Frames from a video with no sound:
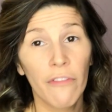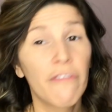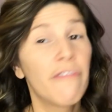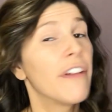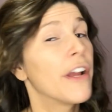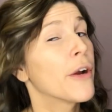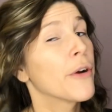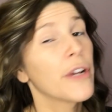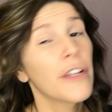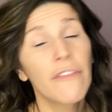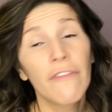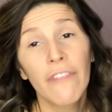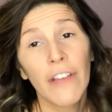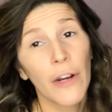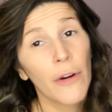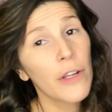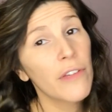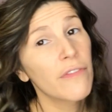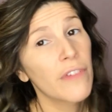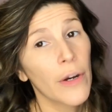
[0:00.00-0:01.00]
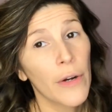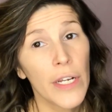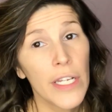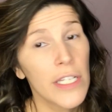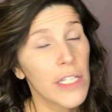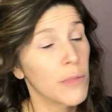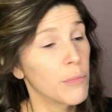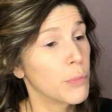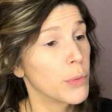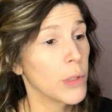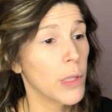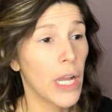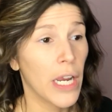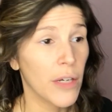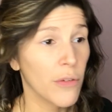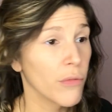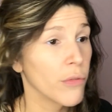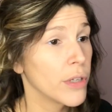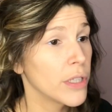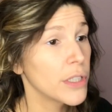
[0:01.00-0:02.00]
very, very, very simple. I
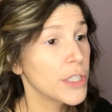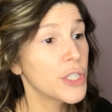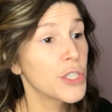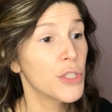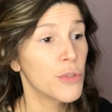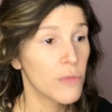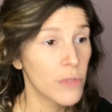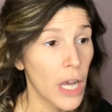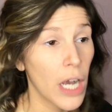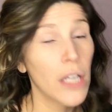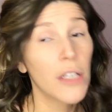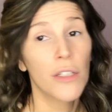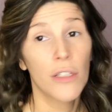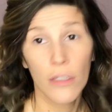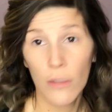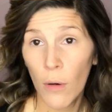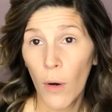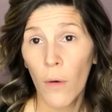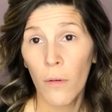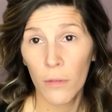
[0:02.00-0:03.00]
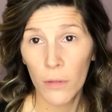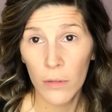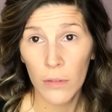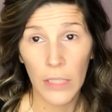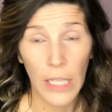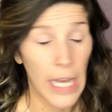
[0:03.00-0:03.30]
really do not do a whole